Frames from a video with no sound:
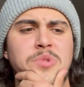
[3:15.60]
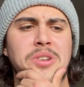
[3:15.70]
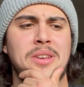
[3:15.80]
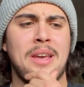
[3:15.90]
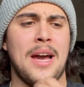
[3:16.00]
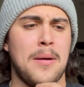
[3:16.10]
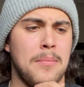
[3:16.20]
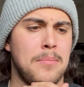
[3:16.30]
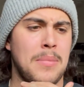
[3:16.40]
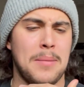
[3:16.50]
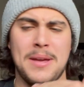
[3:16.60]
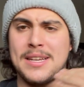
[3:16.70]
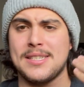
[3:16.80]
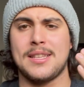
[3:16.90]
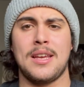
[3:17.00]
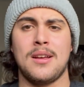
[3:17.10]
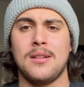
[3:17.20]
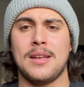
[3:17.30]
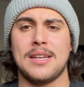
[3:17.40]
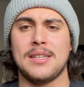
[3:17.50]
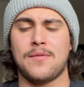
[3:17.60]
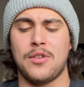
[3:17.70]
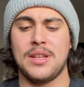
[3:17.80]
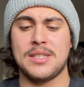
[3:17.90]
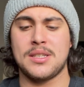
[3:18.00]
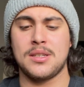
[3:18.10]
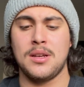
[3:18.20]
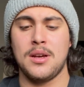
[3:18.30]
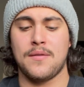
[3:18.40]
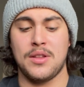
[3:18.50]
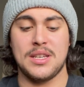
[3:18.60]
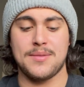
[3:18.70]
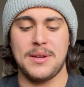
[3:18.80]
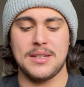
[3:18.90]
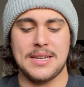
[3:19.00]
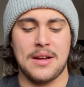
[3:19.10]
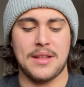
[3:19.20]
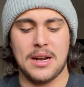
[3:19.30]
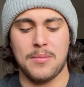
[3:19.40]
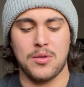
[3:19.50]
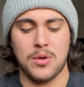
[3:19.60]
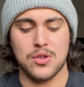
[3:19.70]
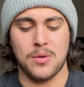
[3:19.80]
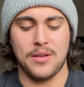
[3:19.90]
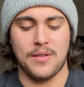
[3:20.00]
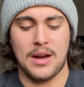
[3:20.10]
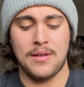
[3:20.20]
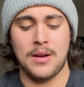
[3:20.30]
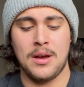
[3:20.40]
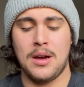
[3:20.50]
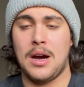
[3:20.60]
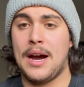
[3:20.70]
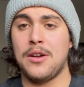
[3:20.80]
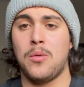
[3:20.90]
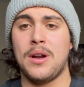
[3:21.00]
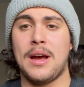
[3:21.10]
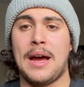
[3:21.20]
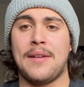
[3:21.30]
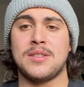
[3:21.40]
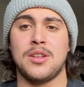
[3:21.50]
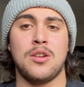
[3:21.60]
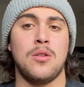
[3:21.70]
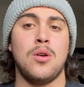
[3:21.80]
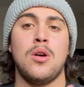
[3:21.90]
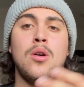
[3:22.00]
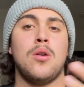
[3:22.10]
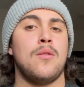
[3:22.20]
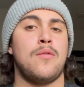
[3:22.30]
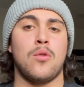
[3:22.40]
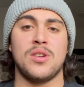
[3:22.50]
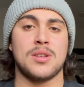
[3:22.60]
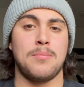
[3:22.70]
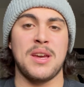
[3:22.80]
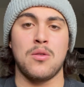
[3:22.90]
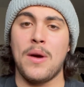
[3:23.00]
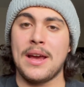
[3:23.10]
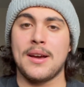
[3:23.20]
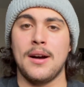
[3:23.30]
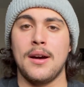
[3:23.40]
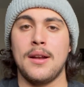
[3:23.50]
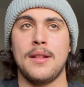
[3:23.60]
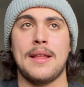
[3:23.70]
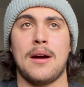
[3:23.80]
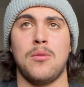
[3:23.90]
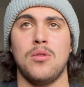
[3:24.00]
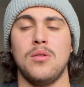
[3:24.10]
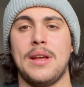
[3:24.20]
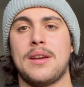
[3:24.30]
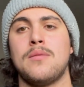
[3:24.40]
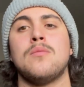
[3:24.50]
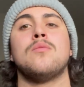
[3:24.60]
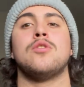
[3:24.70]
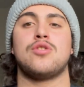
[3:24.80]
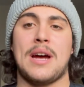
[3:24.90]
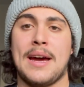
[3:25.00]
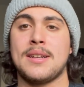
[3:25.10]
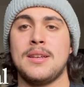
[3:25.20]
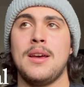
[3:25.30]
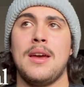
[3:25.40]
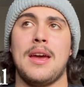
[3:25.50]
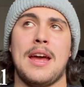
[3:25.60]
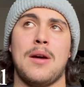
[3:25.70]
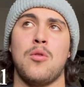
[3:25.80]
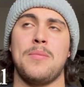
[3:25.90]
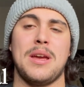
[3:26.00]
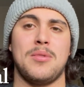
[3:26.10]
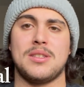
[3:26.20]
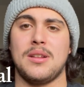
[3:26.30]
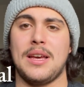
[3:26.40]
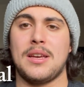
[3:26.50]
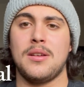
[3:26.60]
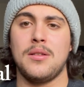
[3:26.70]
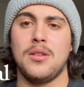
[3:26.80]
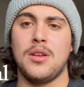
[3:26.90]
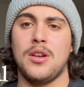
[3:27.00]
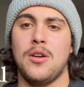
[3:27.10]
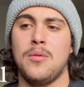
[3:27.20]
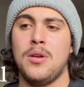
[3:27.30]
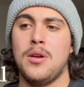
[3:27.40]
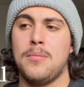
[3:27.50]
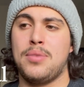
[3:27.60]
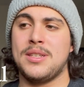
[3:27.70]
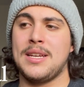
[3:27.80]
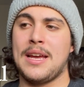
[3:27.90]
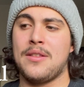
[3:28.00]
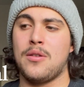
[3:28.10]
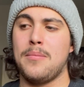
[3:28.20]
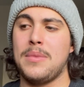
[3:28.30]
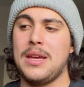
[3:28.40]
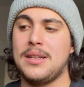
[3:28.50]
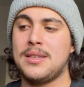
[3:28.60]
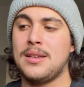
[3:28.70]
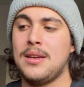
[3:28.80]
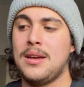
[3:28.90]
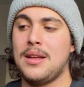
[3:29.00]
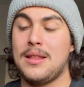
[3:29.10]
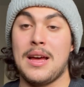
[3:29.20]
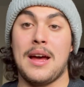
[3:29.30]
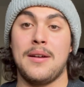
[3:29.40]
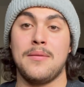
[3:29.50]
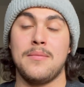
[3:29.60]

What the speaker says: yeah, my biggest thing like for this meet is, now that I'm a 125, I don't want to have to force a big weight cut that will like retract, and I won't be able to like put together a meet that